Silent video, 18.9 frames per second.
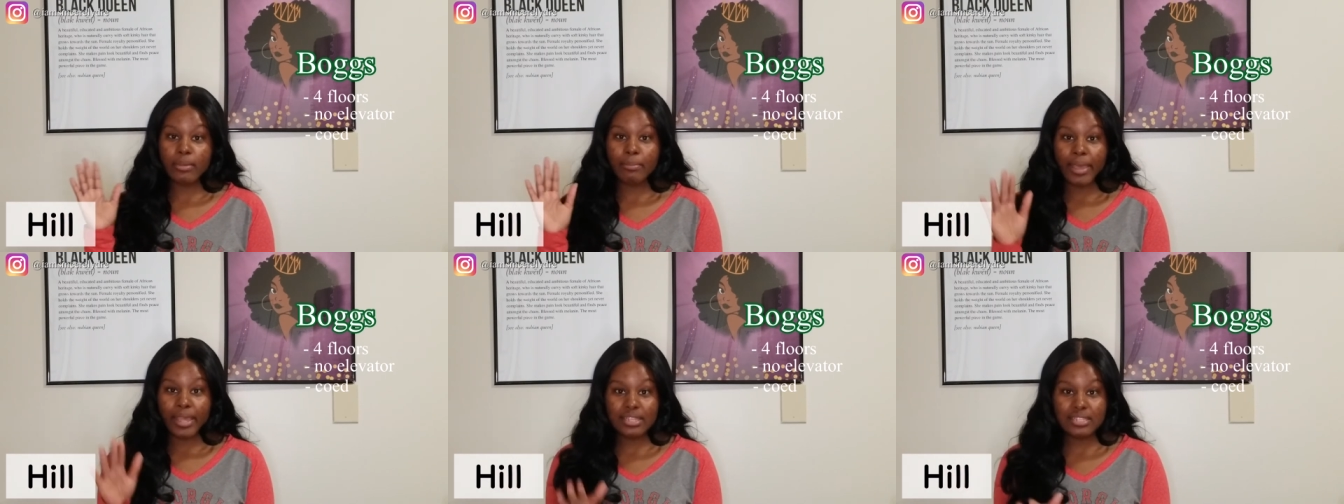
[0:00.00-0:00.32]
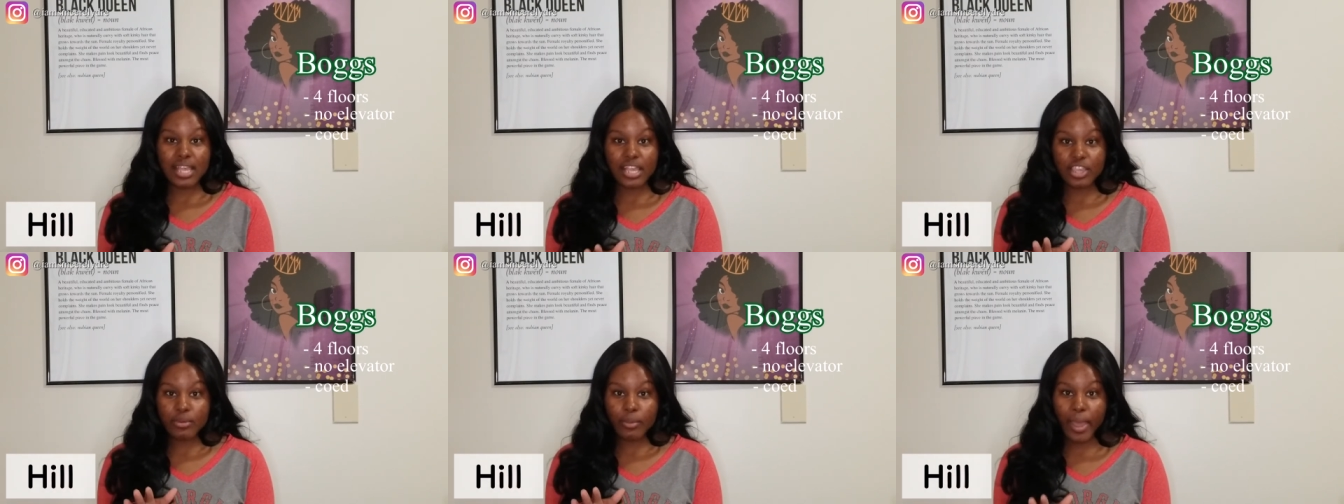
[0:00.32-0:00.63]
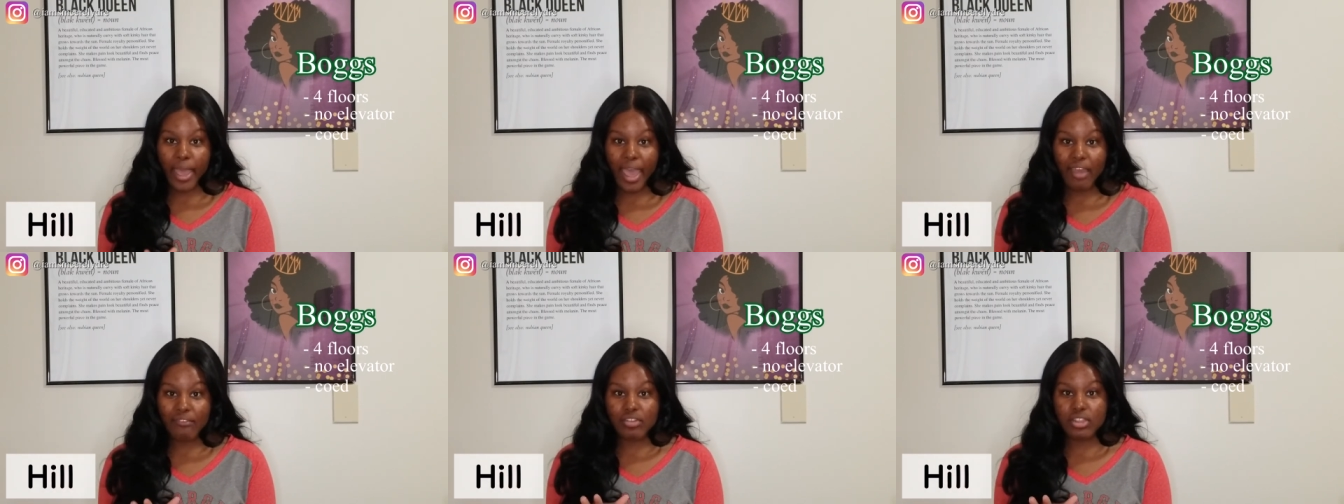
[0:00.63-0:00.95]
beds that you will
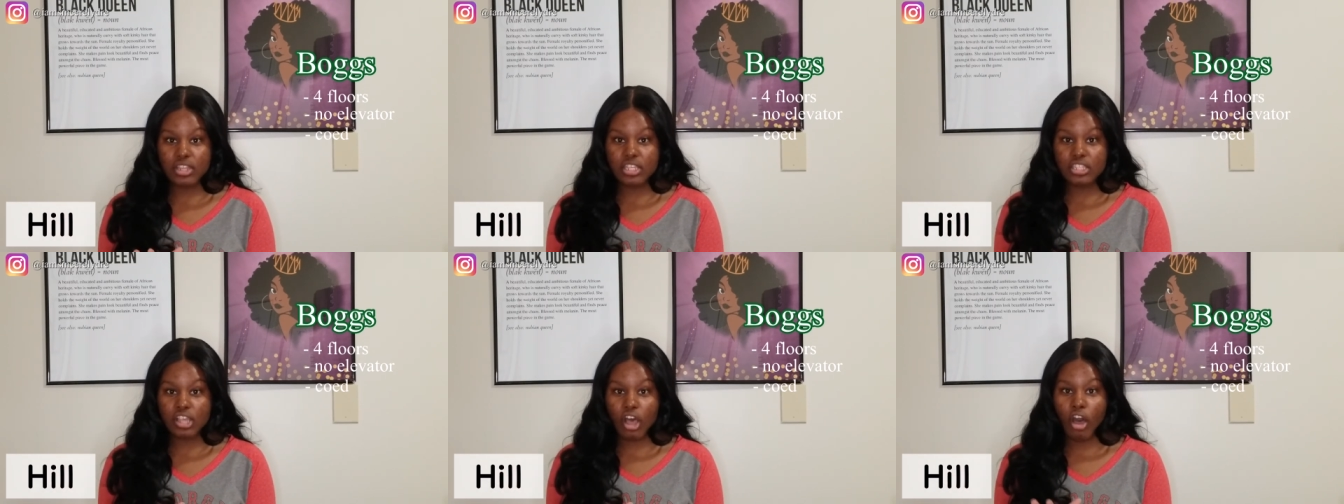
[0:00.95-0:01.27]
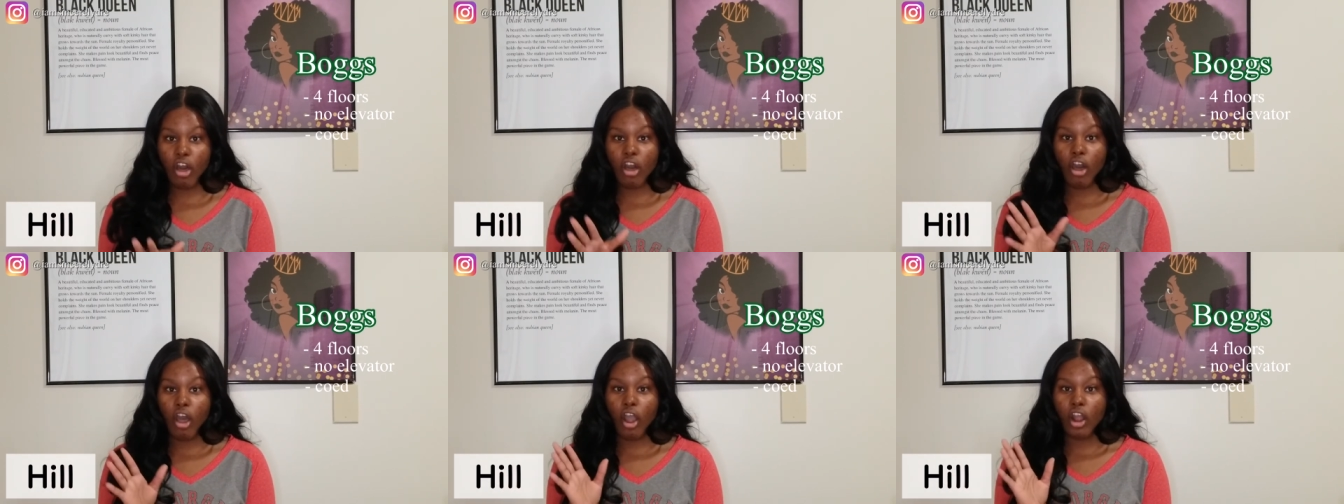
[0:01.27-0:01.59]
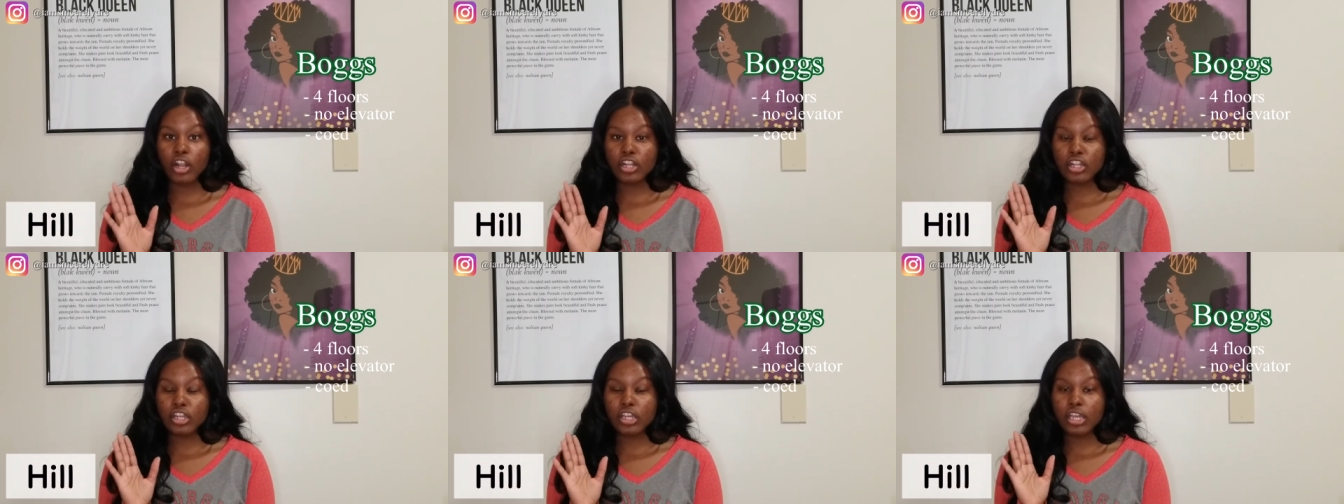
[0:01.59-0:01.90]
have in this hall
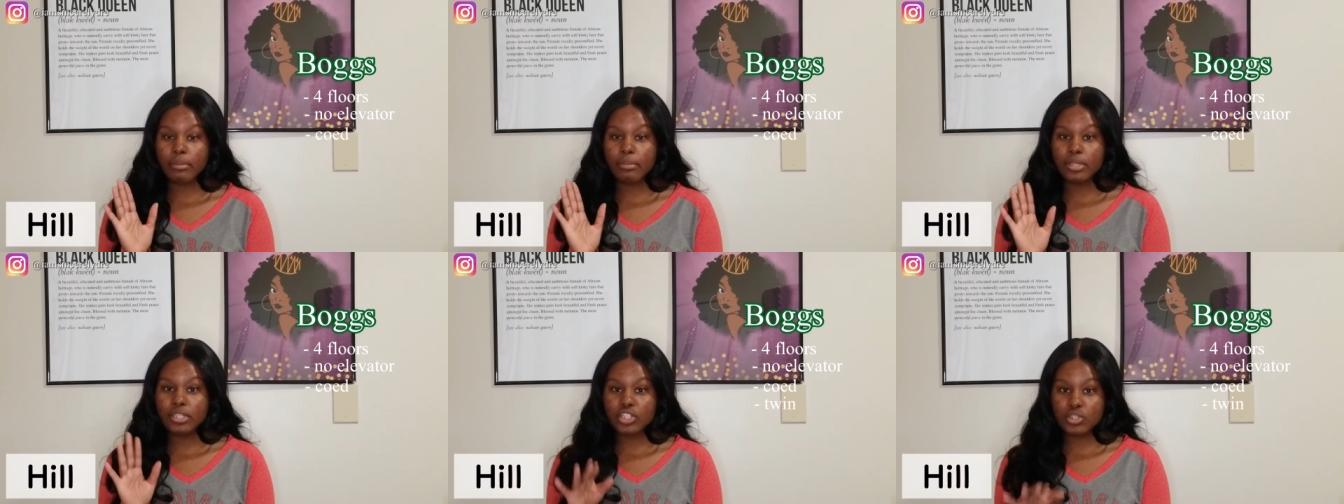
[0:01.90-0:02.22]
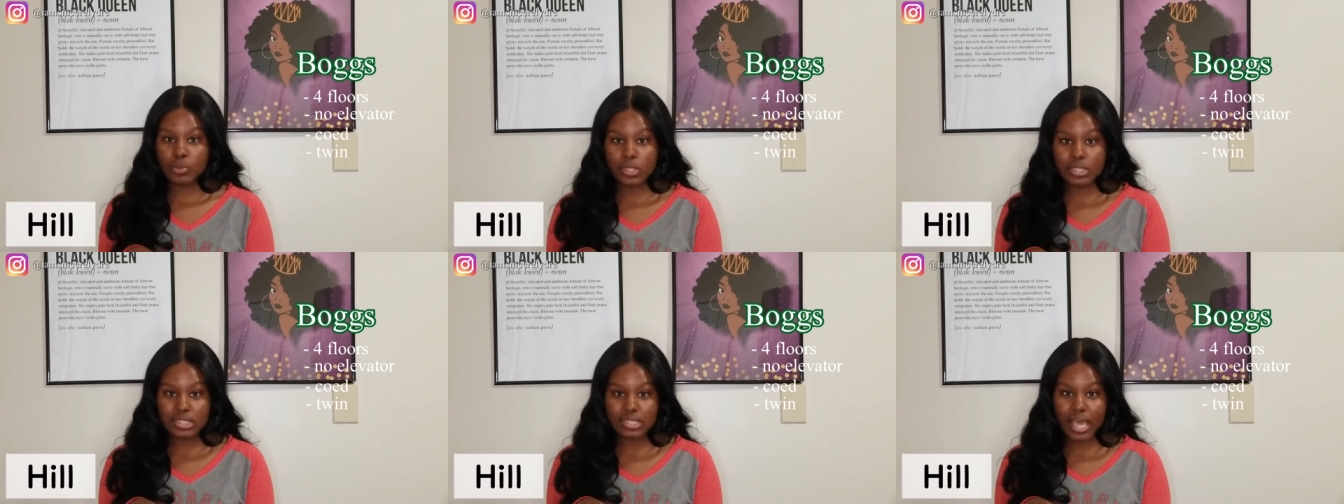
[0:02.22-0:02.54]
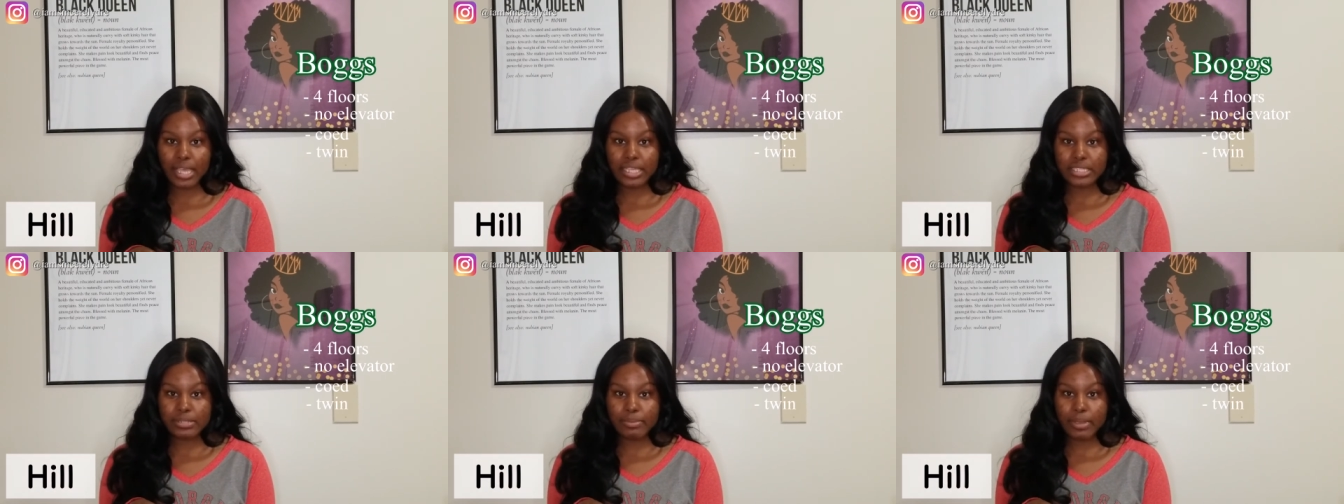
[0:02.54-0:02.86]
are going to be twin
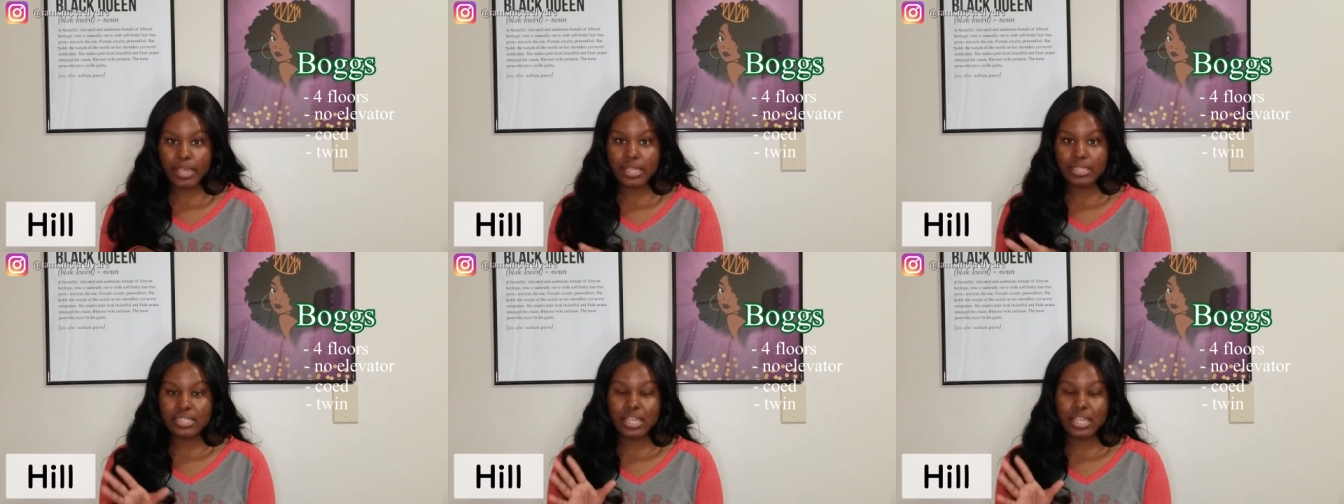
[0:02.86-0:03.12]
size beds.